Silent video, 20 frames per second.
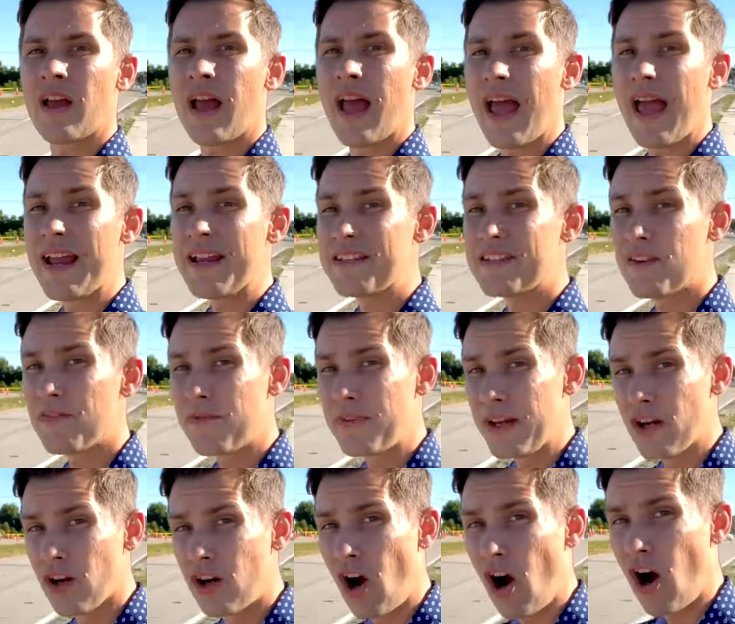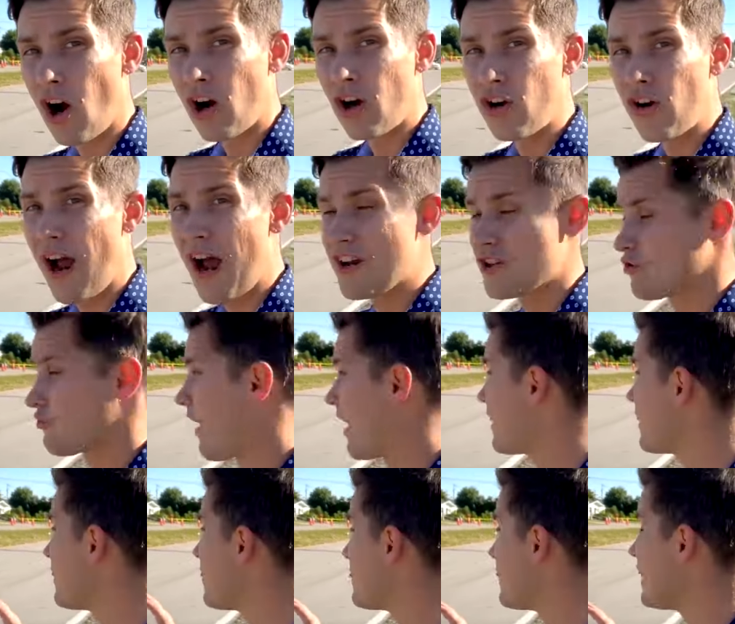a severe car crash
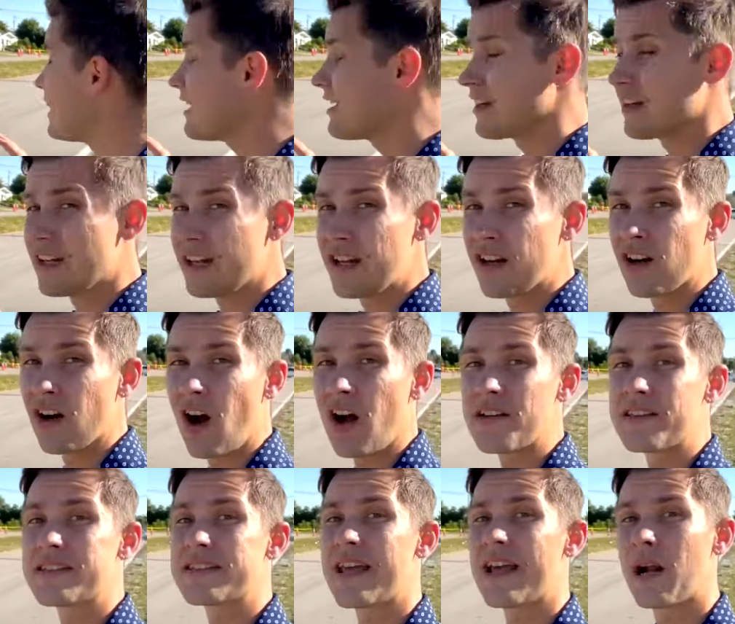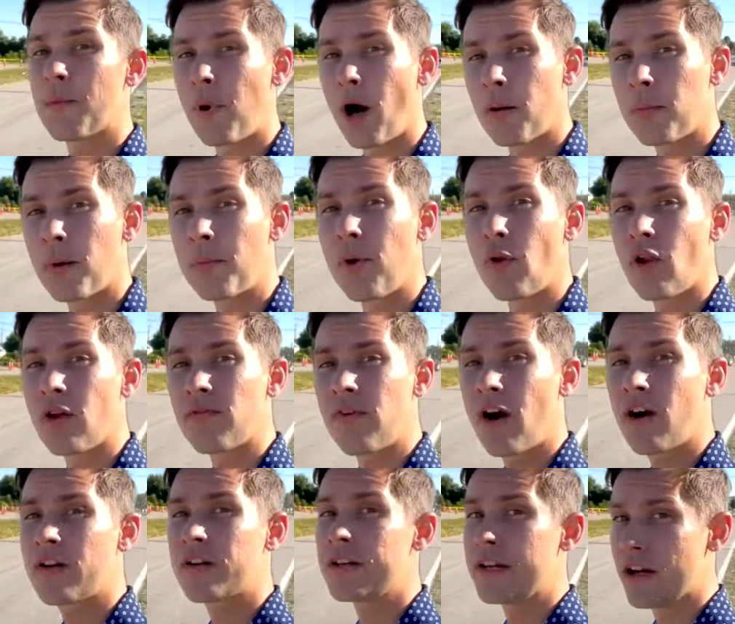right in the median here on Santa Barbara
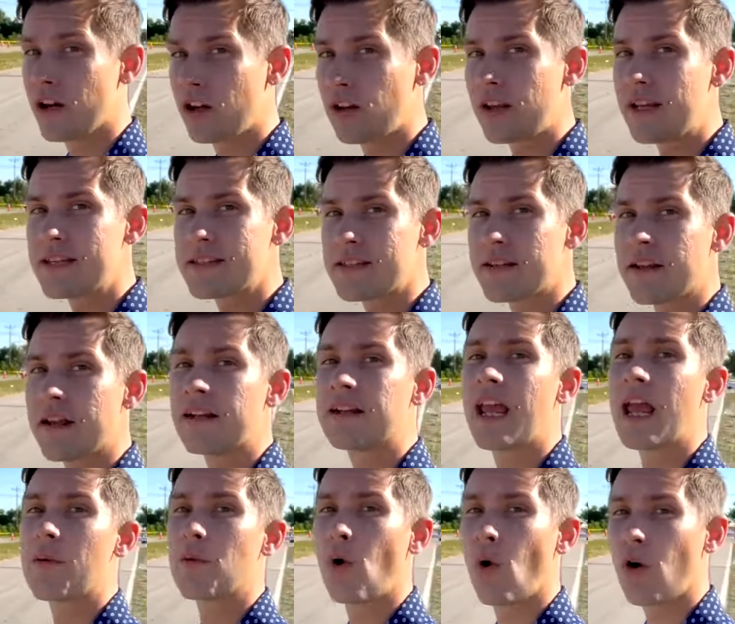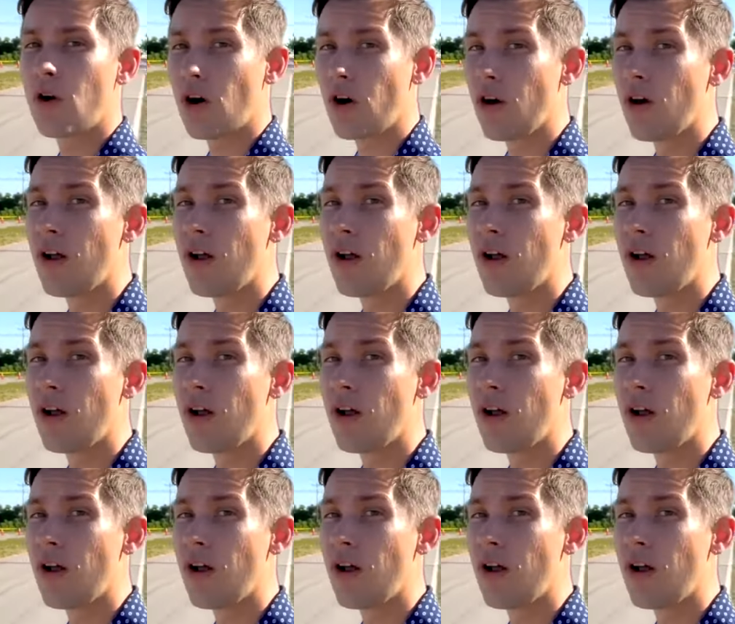Boulevard near Gleason and Cape Coral